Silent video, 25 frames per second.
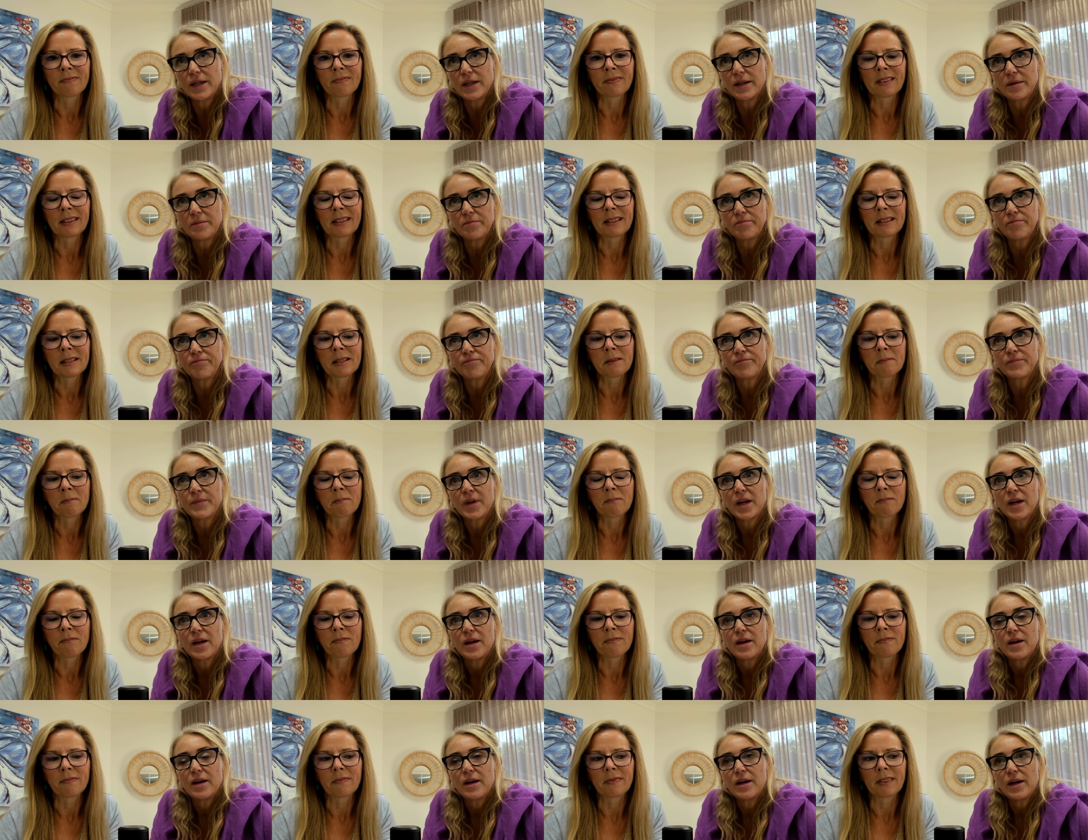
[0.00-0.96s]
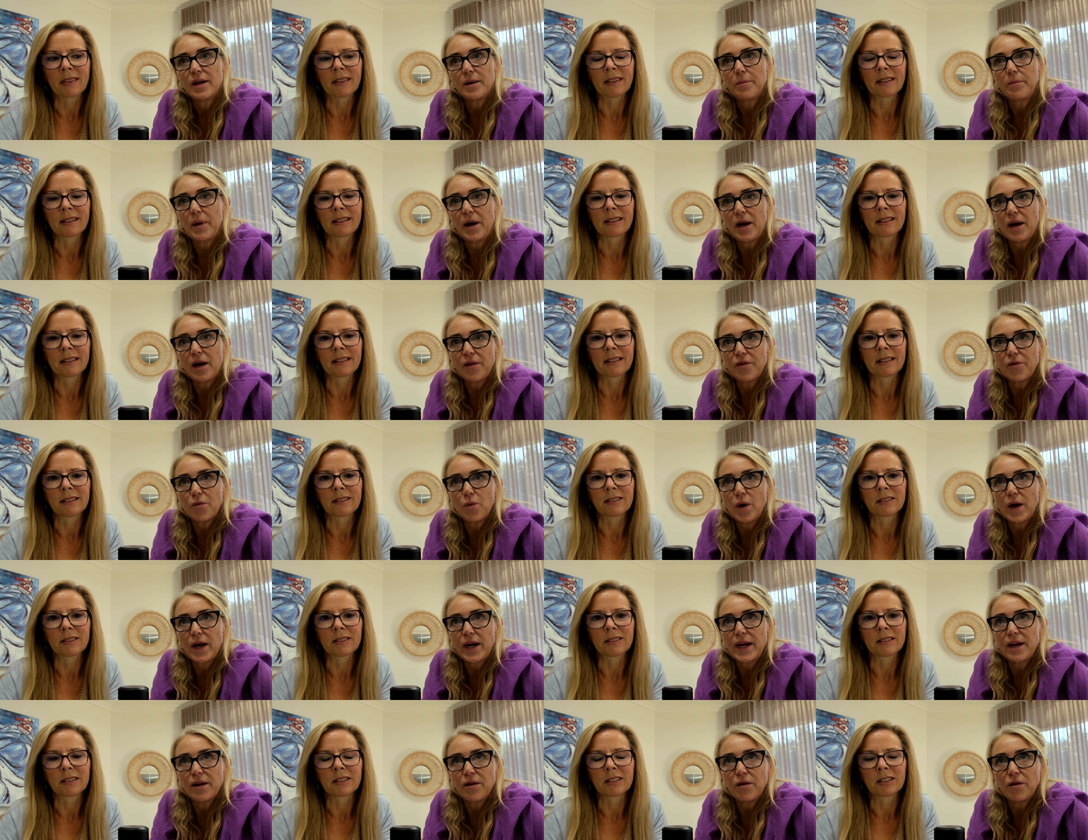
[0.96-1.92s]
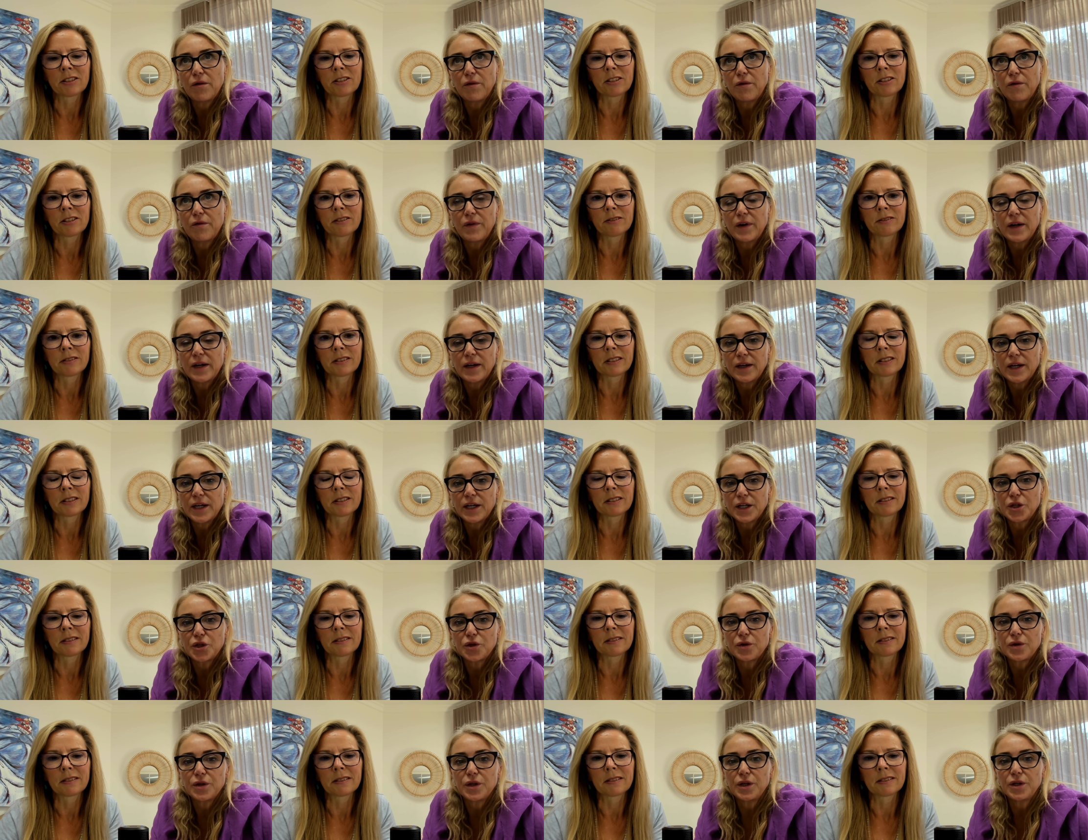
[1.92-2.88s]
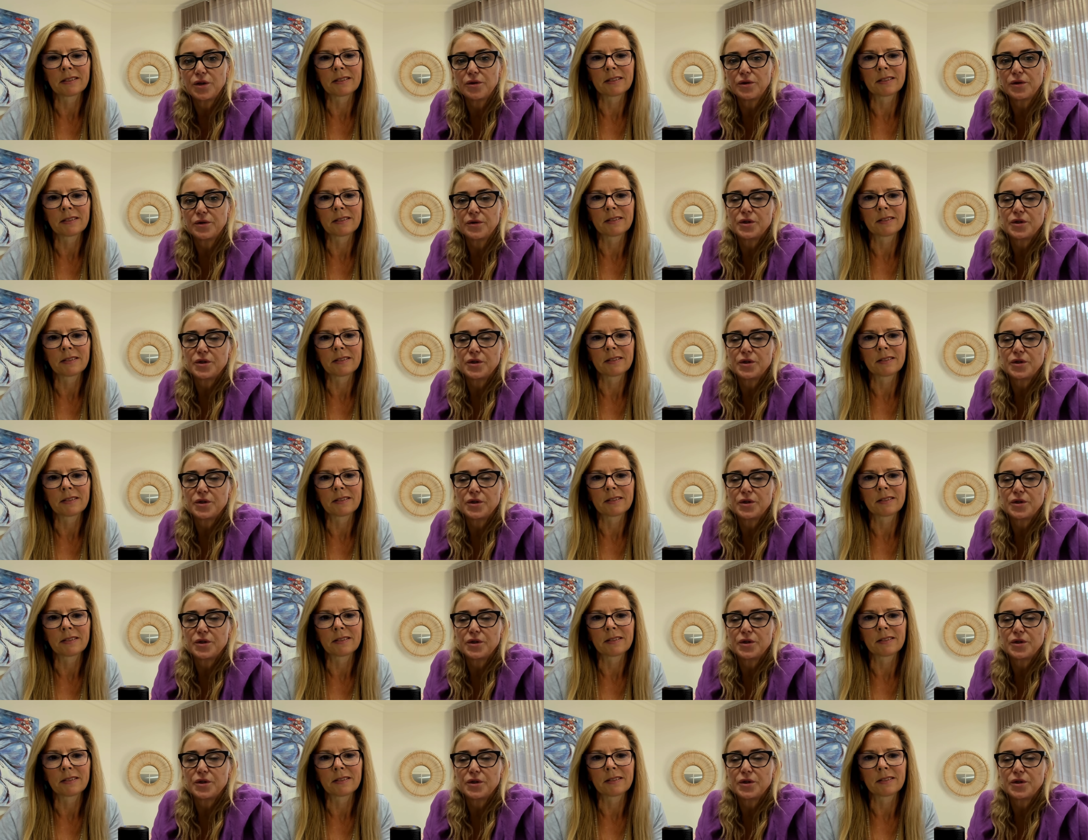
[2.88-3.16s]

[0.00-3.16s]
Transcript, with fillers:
Speaker 1: um, a pathway of uh, a, you know